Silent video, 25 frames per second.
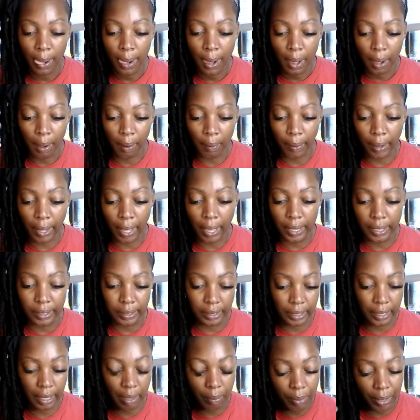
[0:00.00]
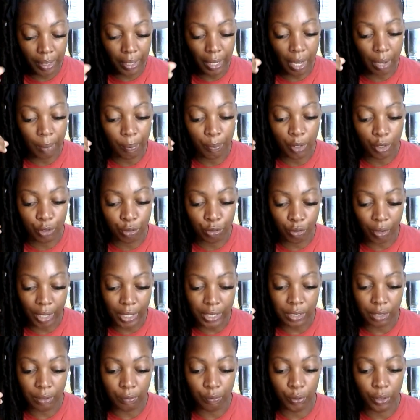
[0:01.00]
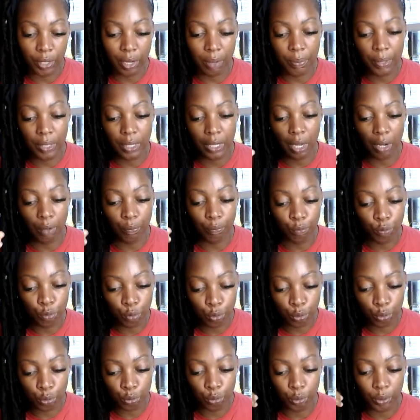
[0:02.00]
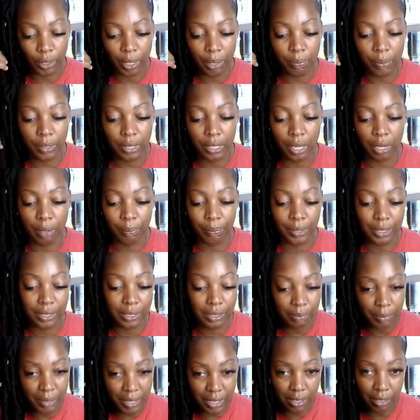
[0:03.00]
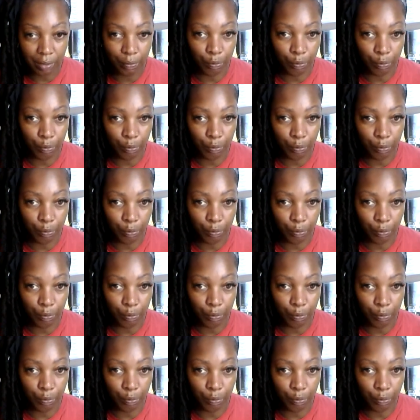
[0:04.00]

okay and then they become aggressive or they become rude or they become dismissive